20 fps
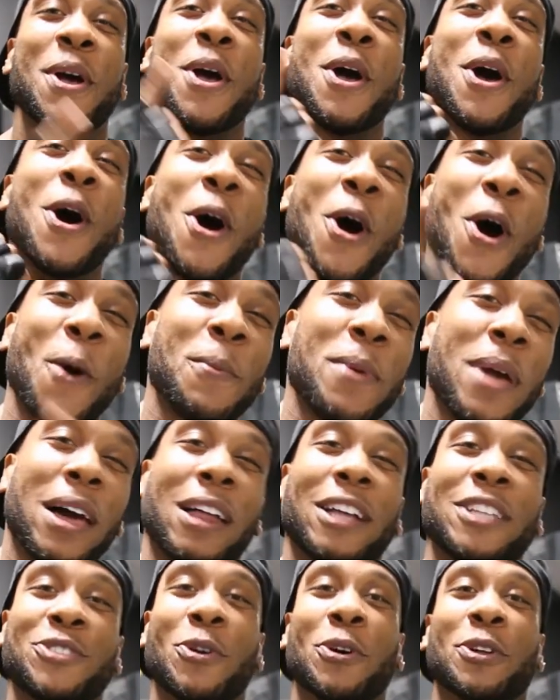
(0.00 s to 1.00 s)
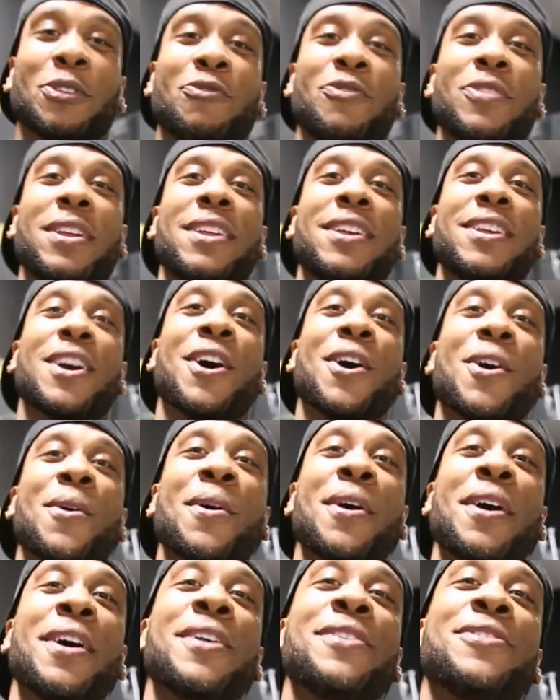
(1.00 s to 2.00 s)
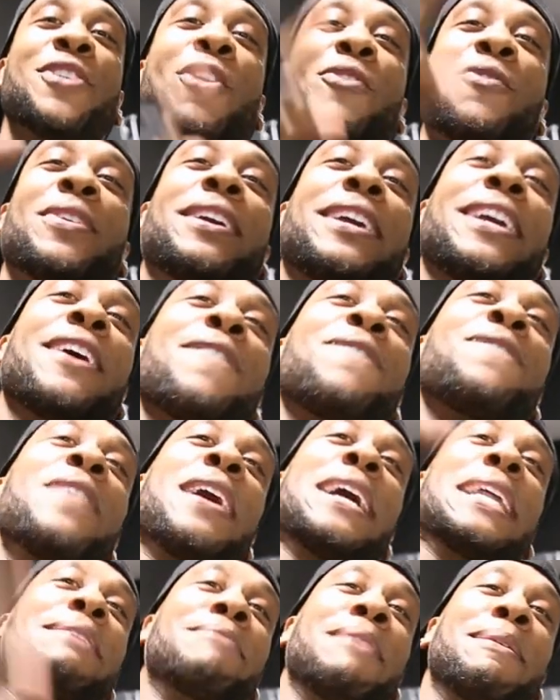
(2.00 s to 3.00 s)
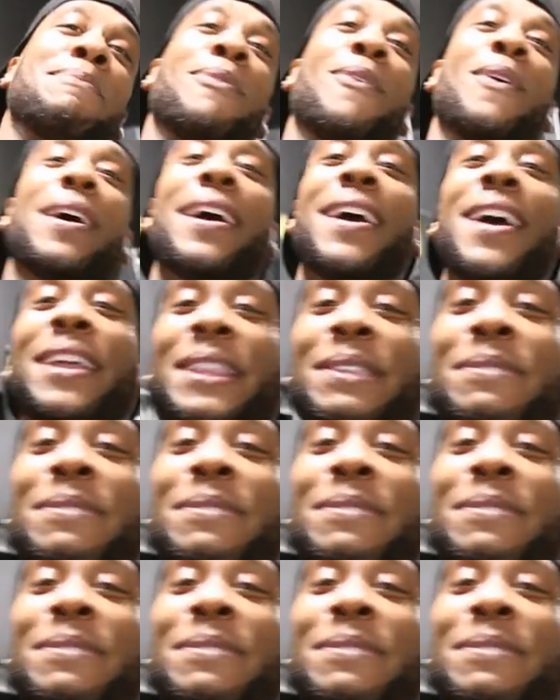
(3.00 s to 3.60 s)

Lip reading: Hope y'all enjoyed the video. Don't forget, follow my boy Hector.